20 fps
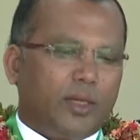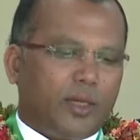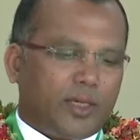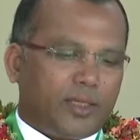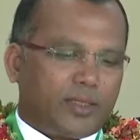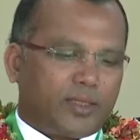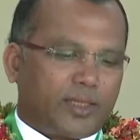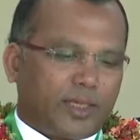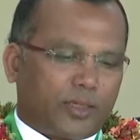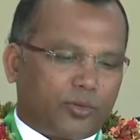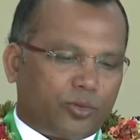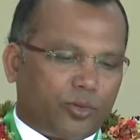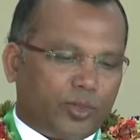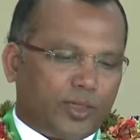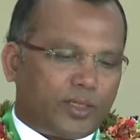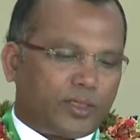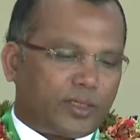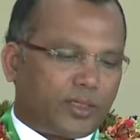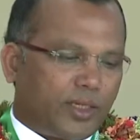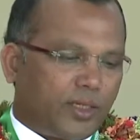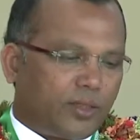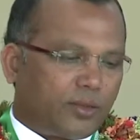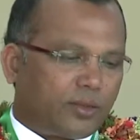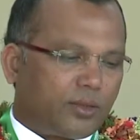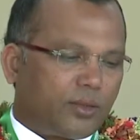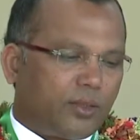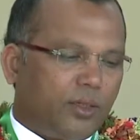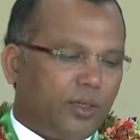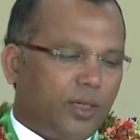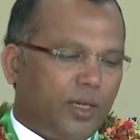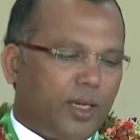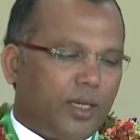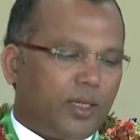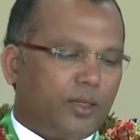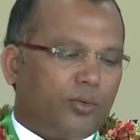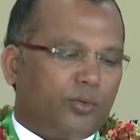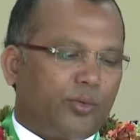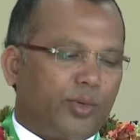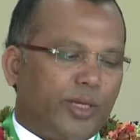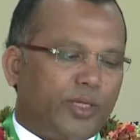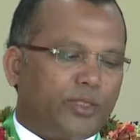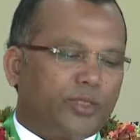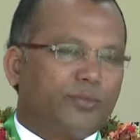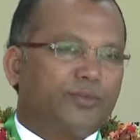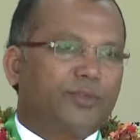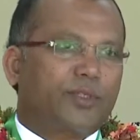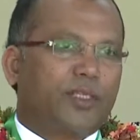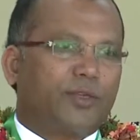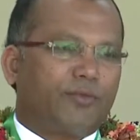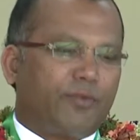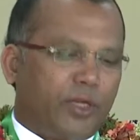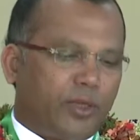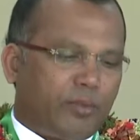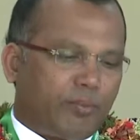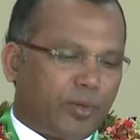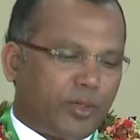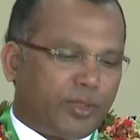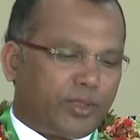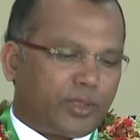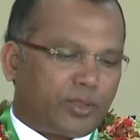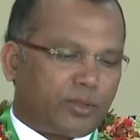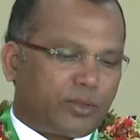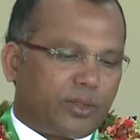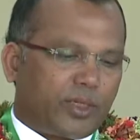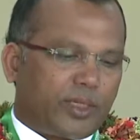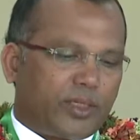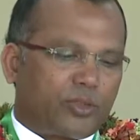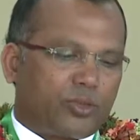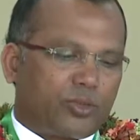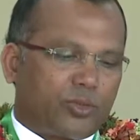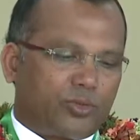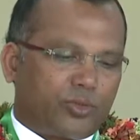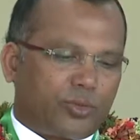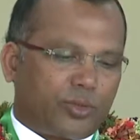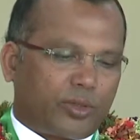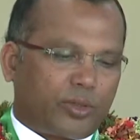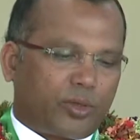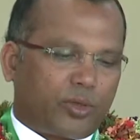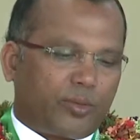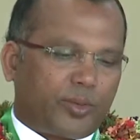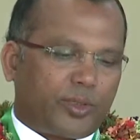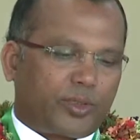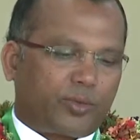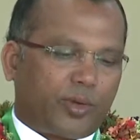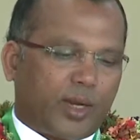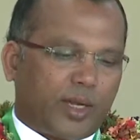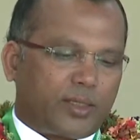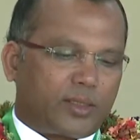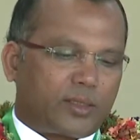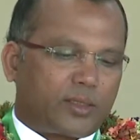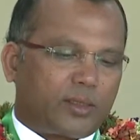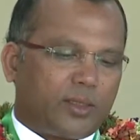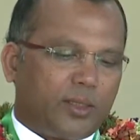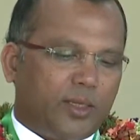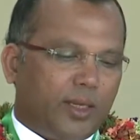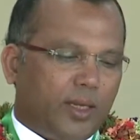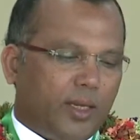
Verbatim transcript: a secular state, and a range of civil, political, and socio-economic rights,